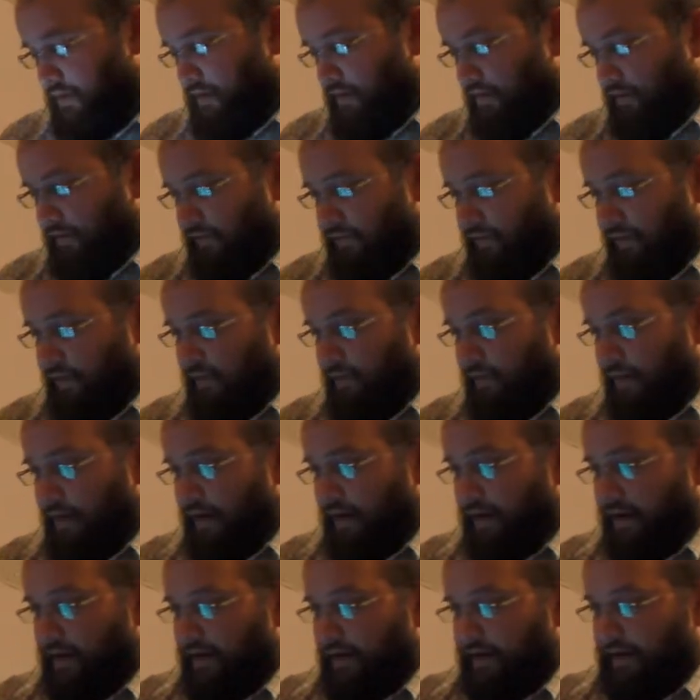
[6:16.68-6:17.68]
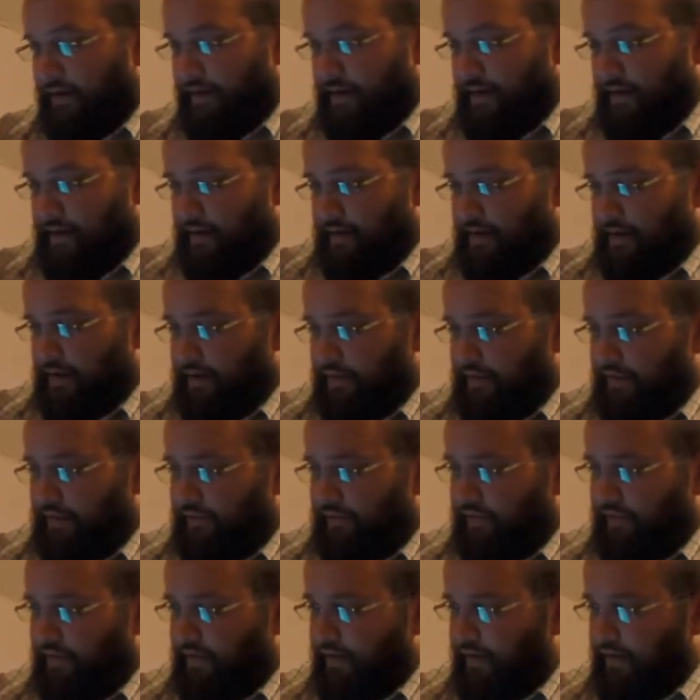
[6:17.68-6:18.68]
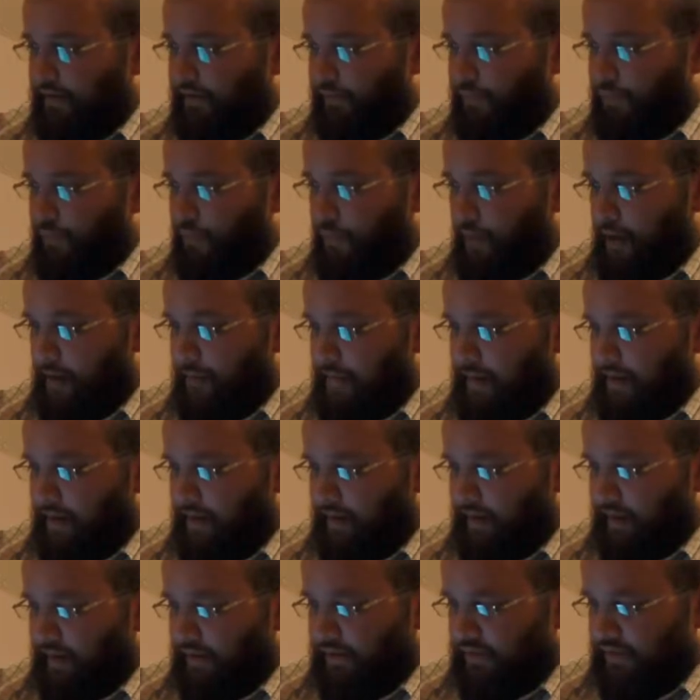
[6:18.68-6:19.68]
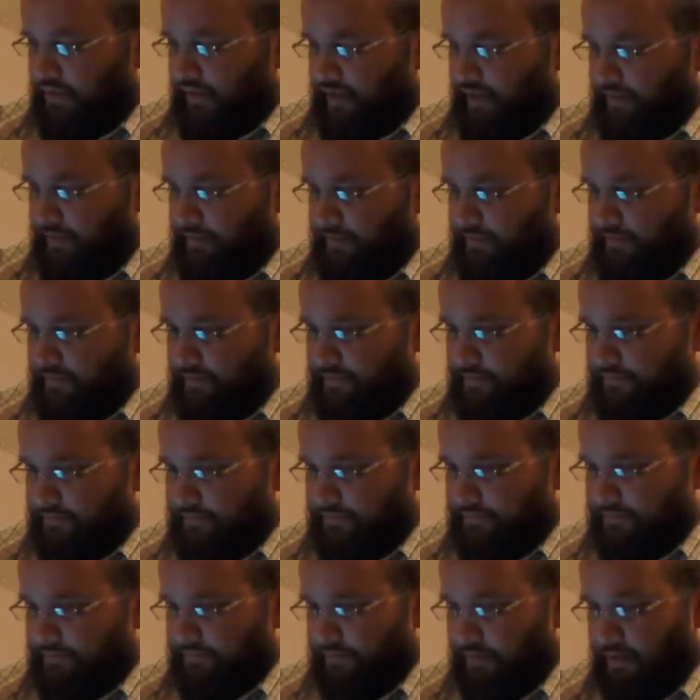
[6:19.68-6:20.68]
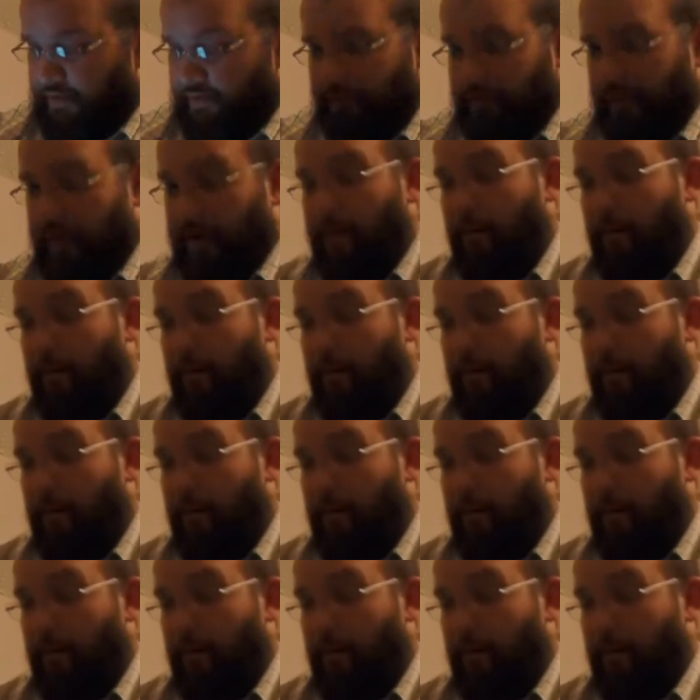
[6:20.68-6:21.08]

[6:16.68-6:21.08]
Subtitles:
So this is Wipeout HD, or sorry,